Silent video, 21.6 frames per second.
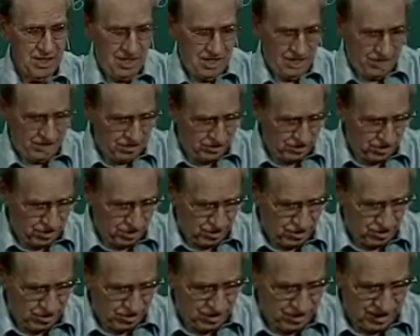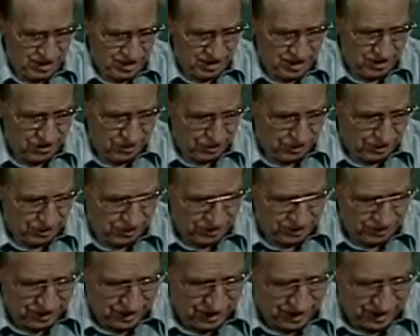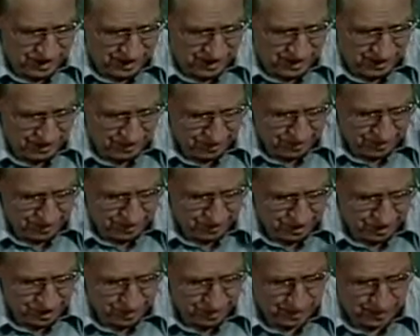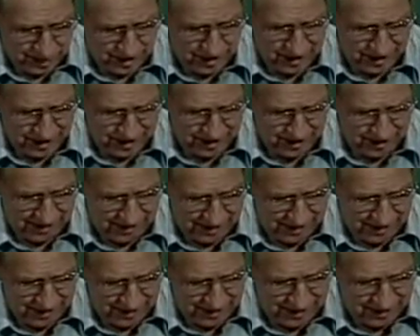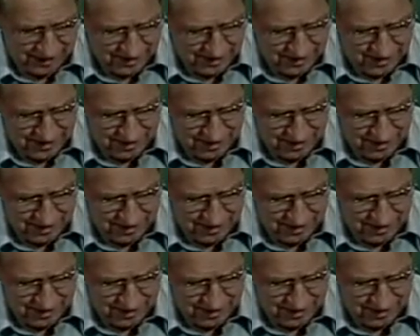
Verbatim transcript: And so our Jewish guide was explaining how that